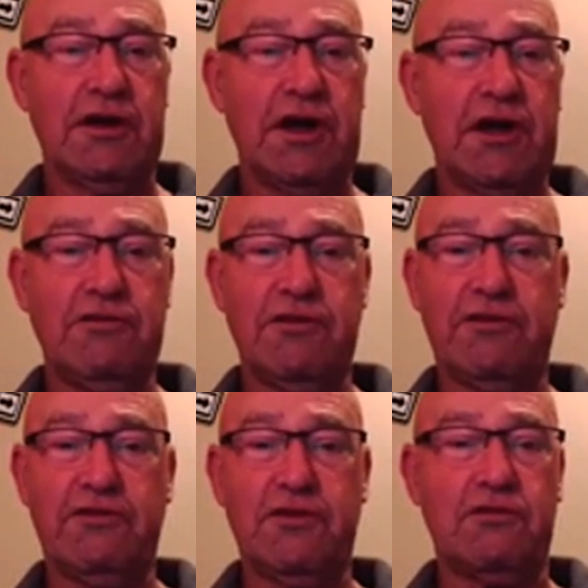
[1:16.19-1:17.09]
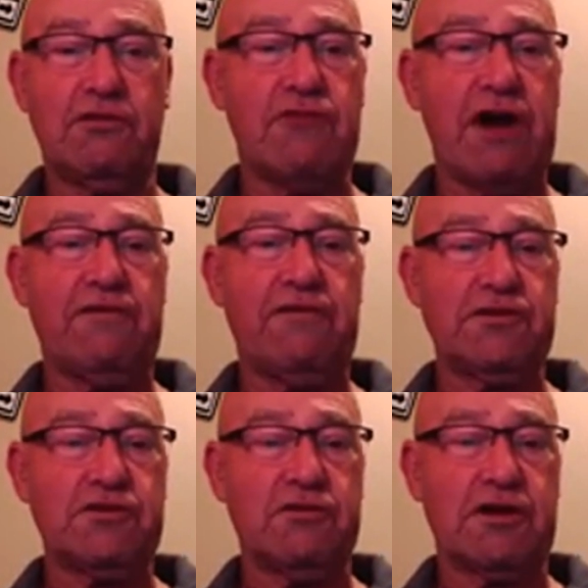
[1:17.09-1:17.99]
And you have no
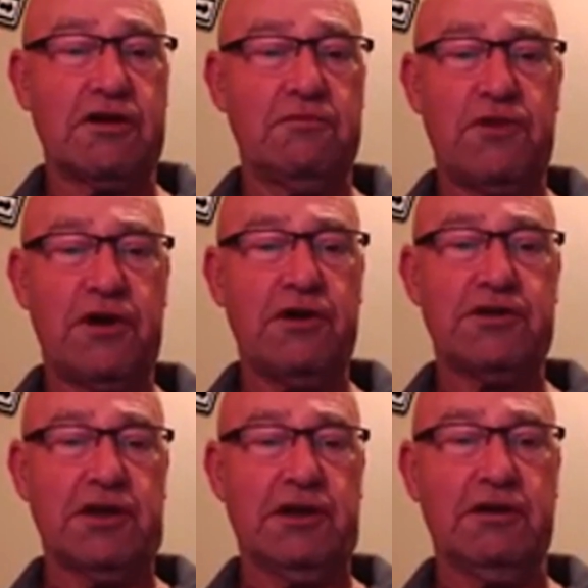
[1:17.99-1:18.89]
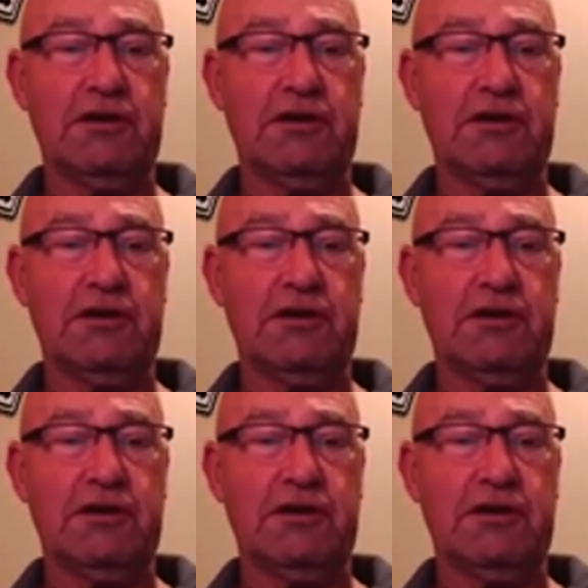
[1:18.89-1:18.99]
reference or comparison.